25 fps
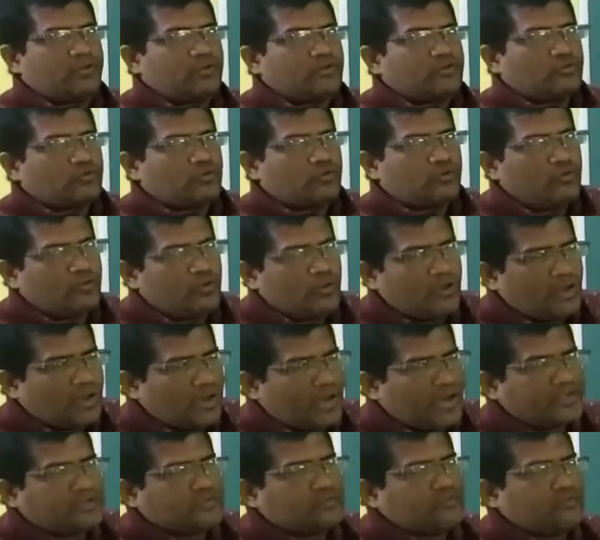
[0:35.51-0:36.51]
So
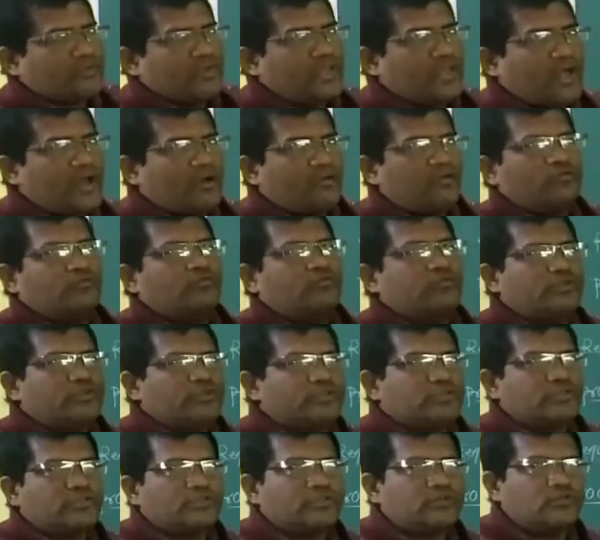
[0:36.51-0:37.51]
we have to
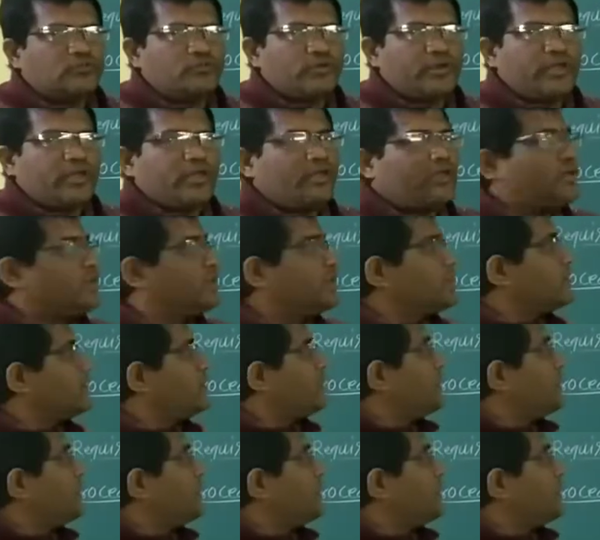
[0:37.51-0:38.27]
discuss today